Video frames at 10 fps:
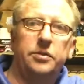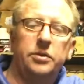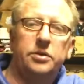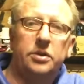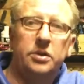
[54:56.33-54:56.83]

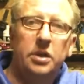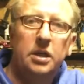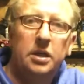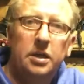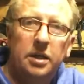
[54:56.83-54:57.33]
future,
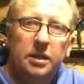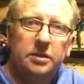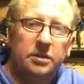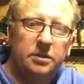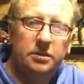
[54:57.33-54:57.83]

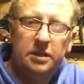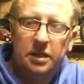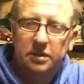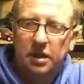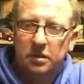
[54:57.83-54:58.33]
is
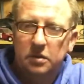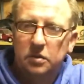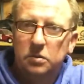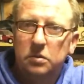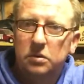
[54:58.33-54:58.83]
get that
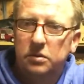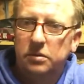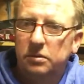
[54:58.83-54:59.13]
old